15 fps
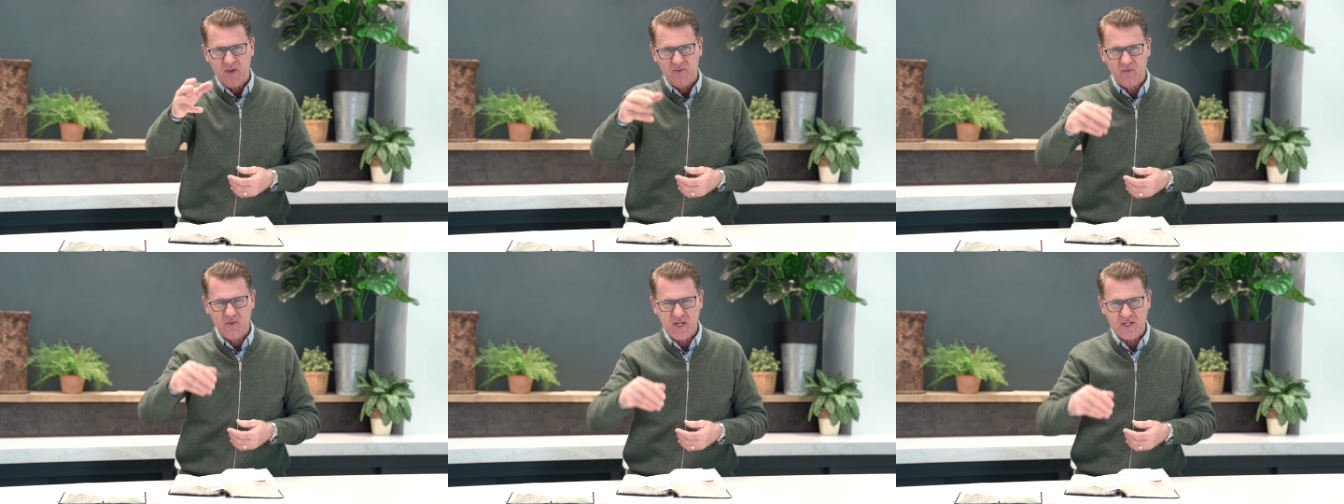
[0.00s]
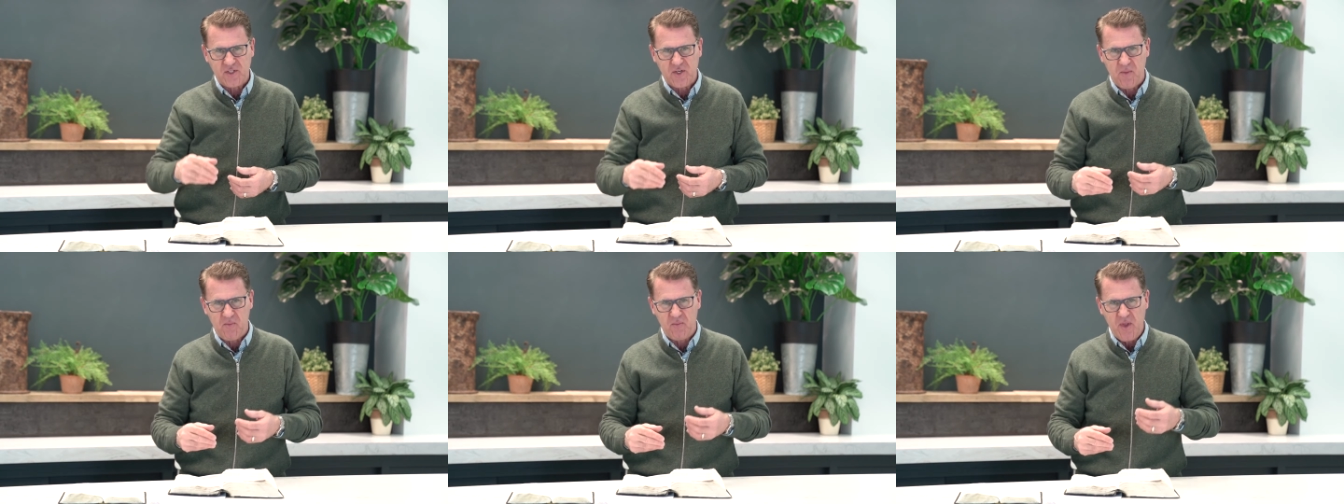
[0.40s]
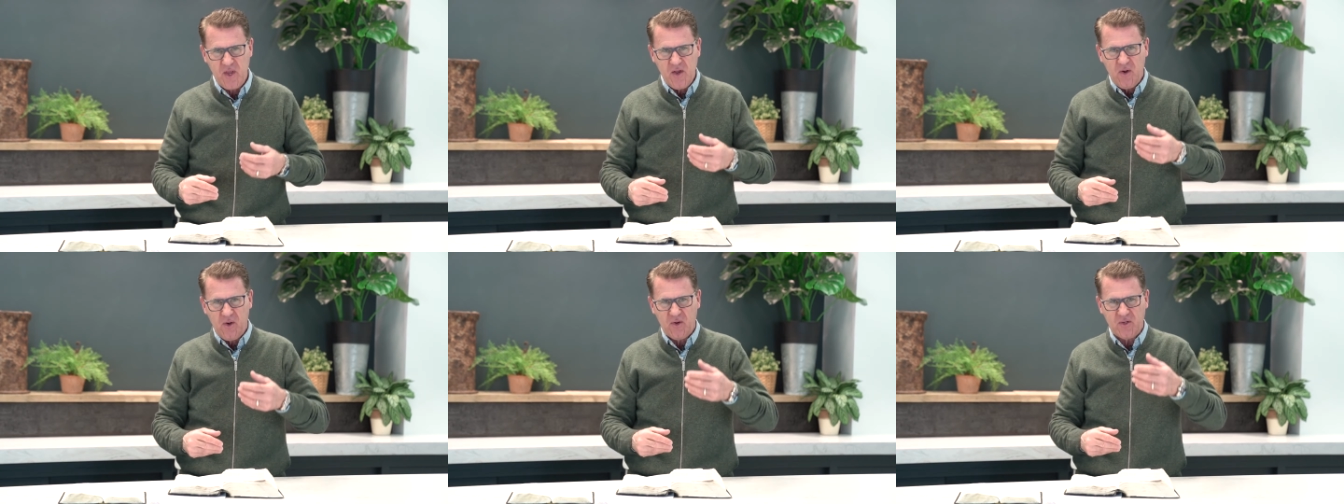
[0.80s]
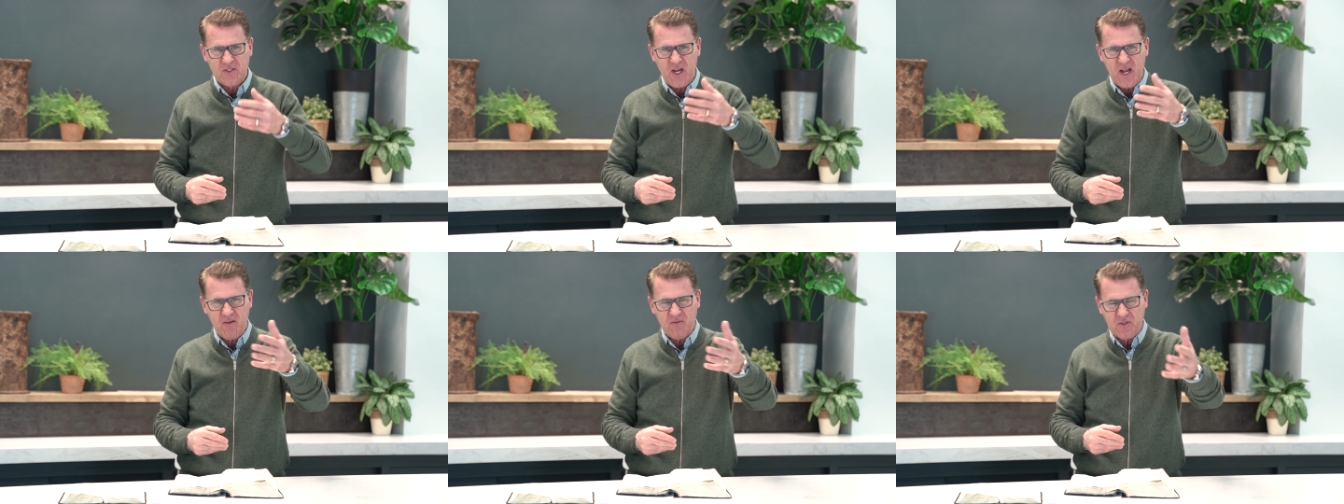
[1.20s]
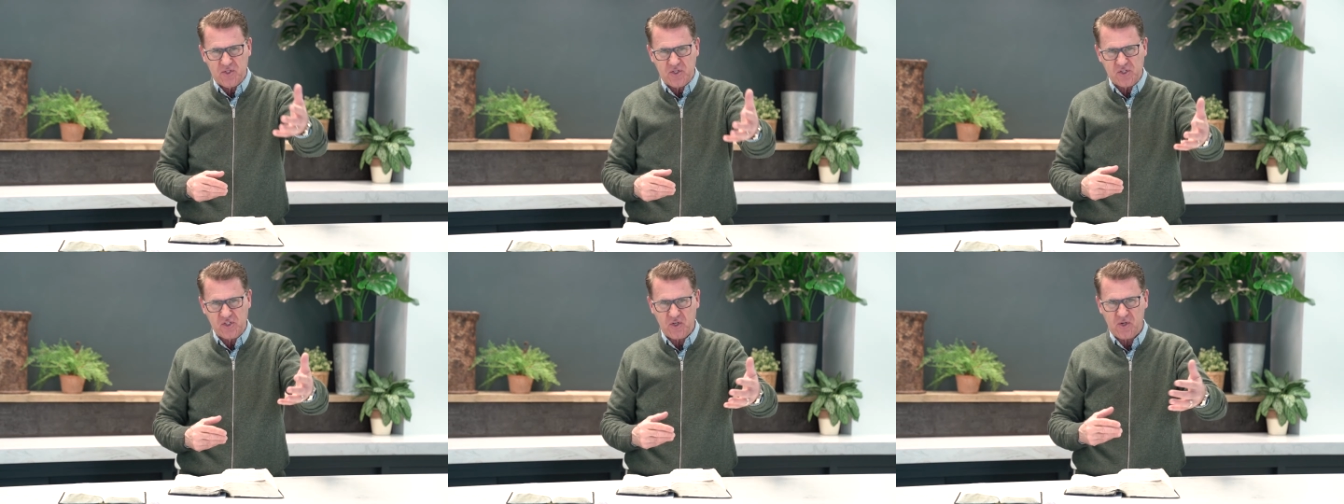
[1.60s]
wisdom, or to have a
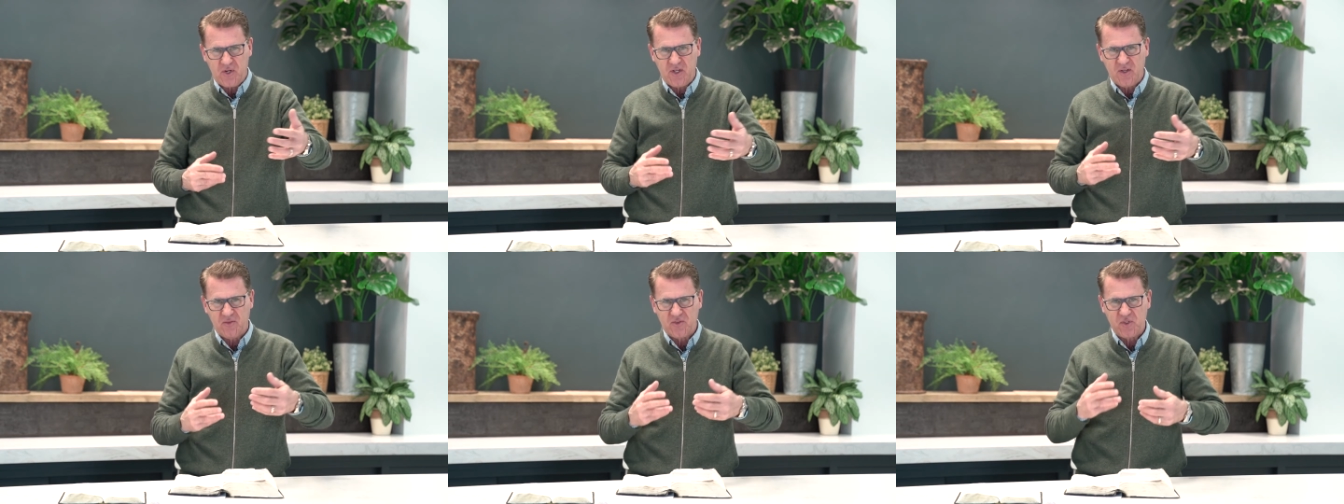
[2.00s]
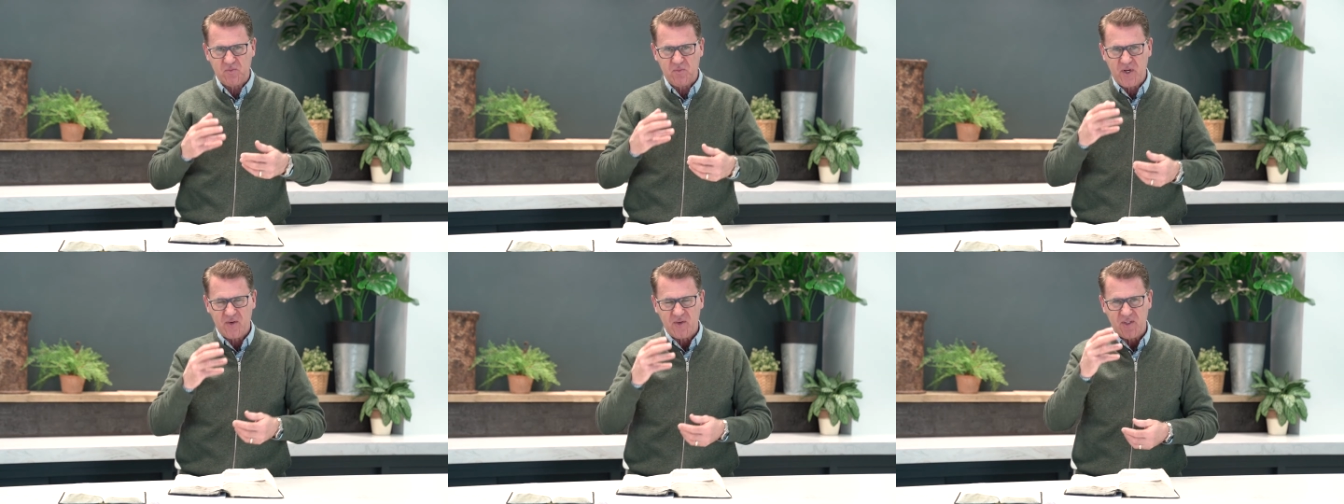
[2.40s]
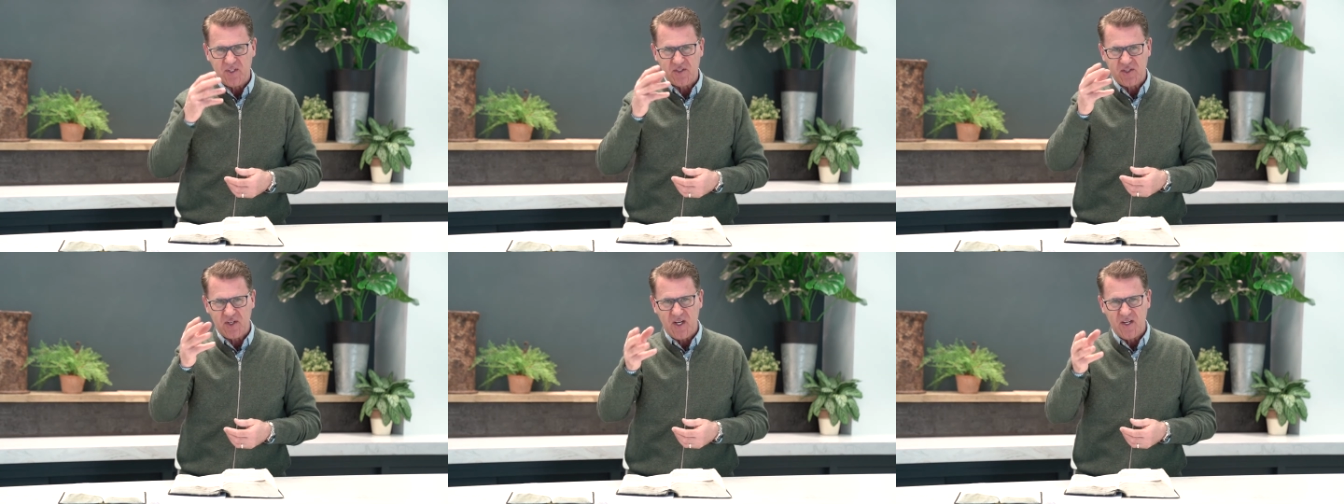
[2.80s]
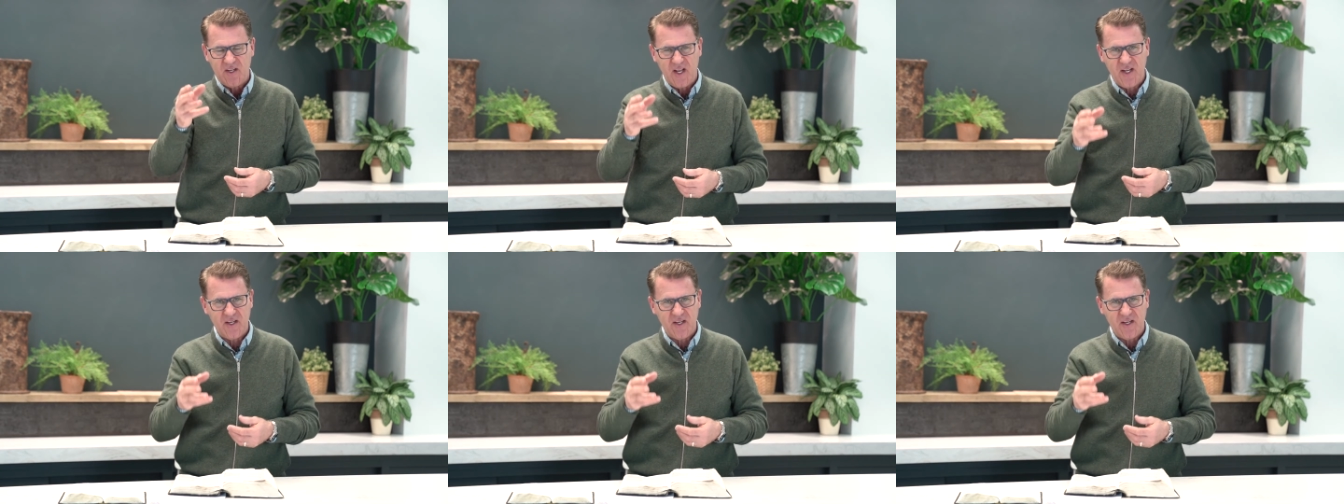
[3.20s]
discerning of spirits and,